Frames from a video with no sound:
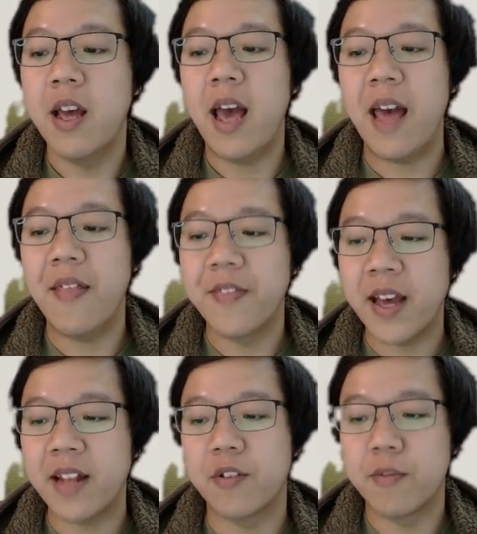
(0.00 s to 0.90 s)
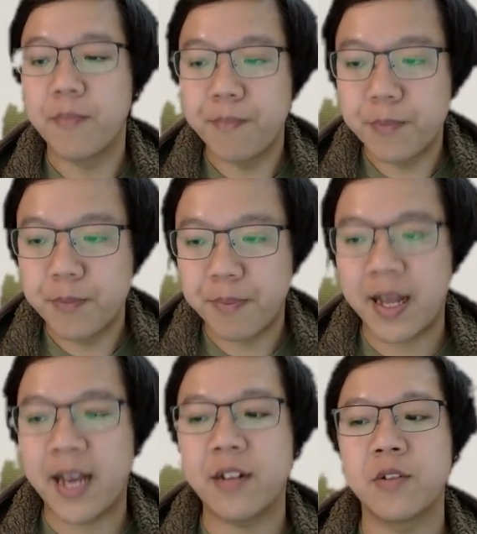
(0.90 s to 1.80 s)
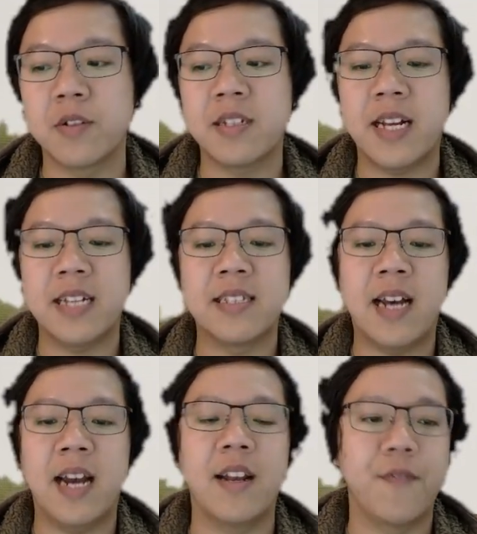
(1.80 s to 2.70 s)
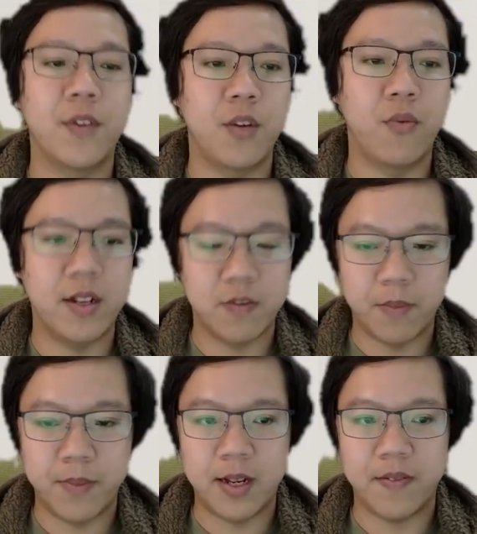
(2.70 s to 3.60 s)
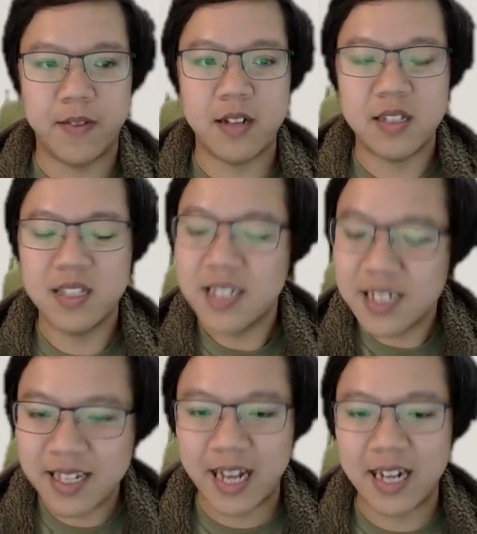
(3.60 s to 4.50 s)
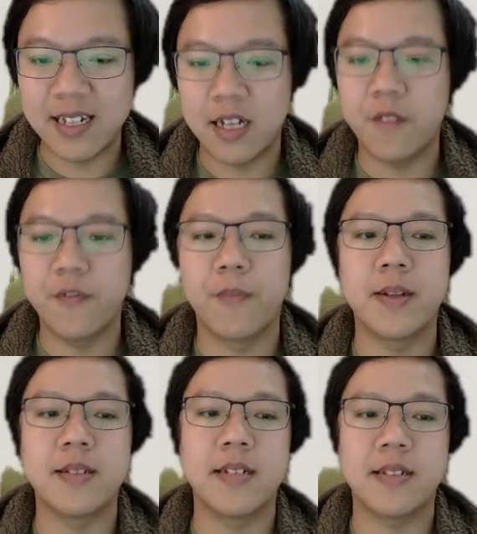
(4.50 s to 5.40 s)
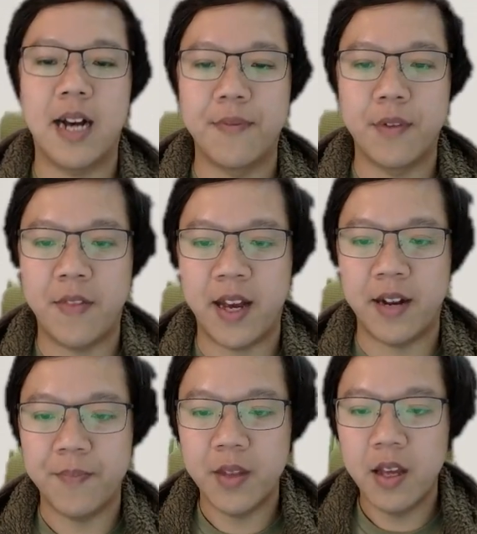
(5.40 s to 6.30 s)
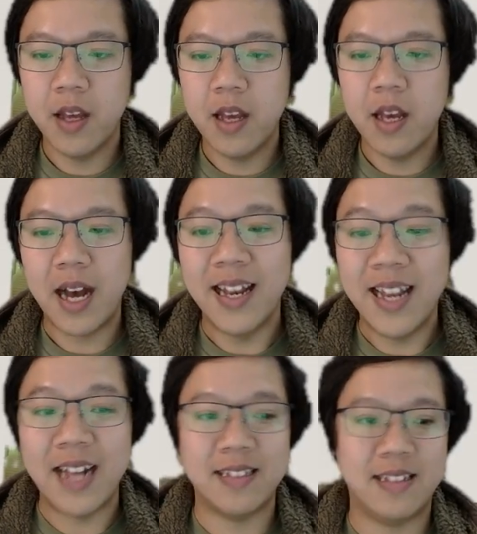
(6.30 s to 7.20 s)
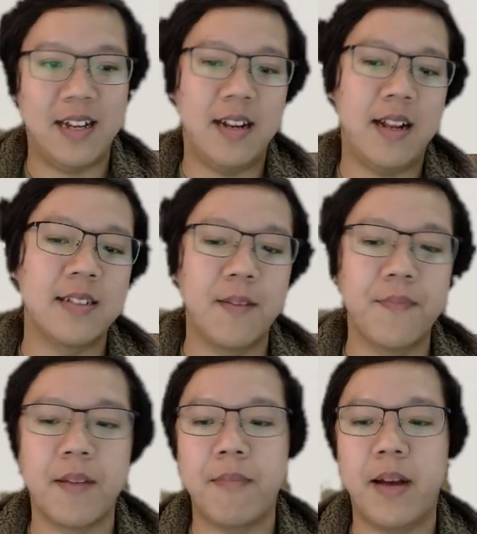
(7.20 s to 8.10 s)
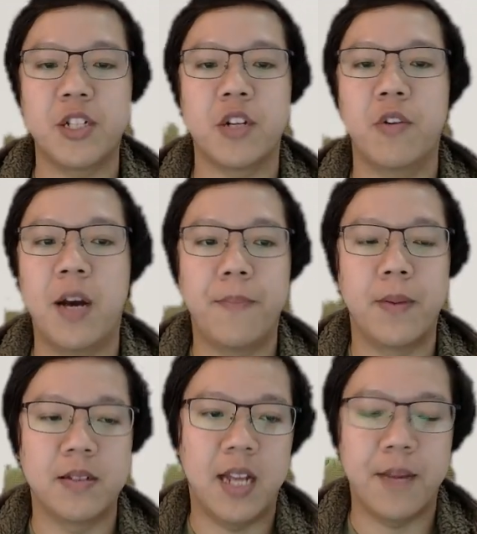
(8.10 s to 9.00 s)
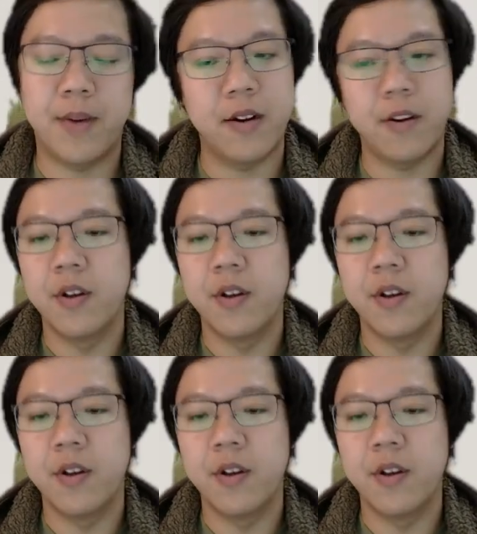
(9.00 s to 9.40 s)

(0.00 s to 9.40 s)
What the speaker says: and then plan to stay silent for the rest of the bidding. There's none of your business after that. Unless something magical happens, like partner